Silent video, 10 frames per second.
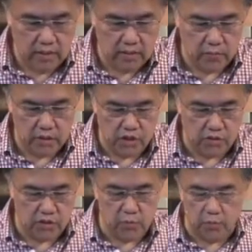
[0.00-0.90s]
We
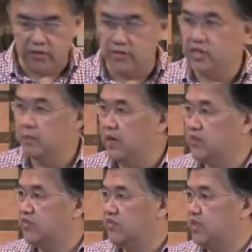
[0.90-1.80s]
shouldn't worry about
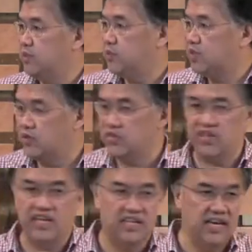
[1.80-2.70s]
sin because
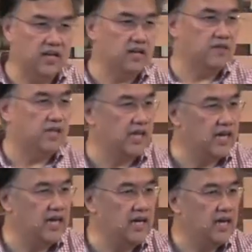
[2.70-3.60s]
at the end of the
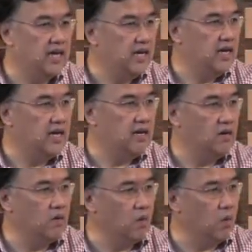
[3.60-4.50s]
day,
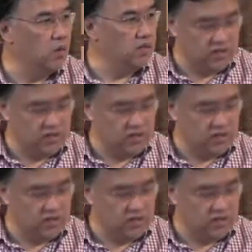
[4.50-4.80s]
all is